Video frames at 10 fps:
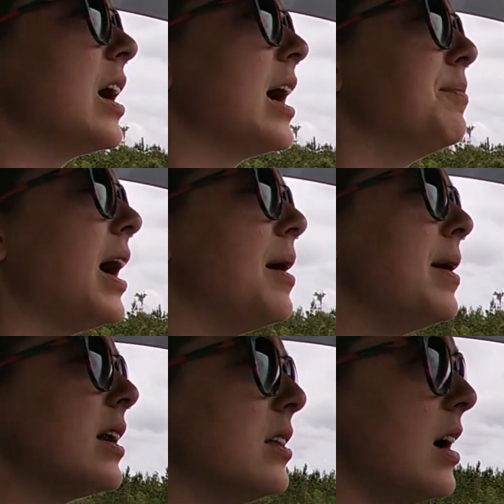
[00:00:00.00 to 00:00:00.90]

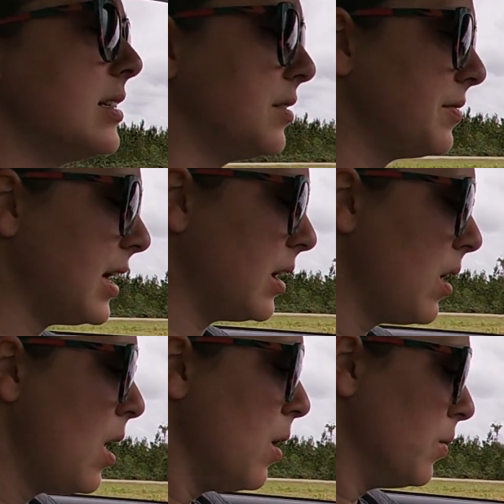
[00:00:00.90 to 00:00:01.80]
I'm at a loss of like,
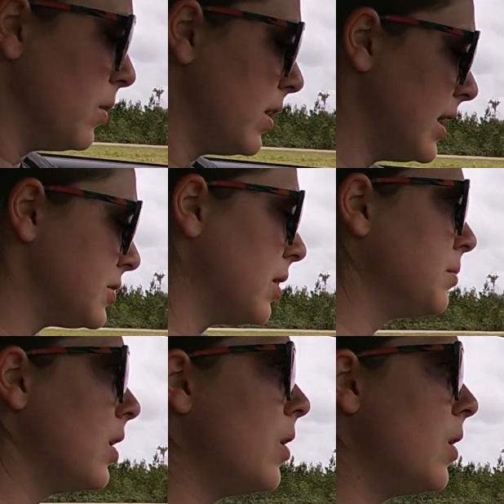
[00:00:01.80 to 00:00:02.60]
okay, so I'm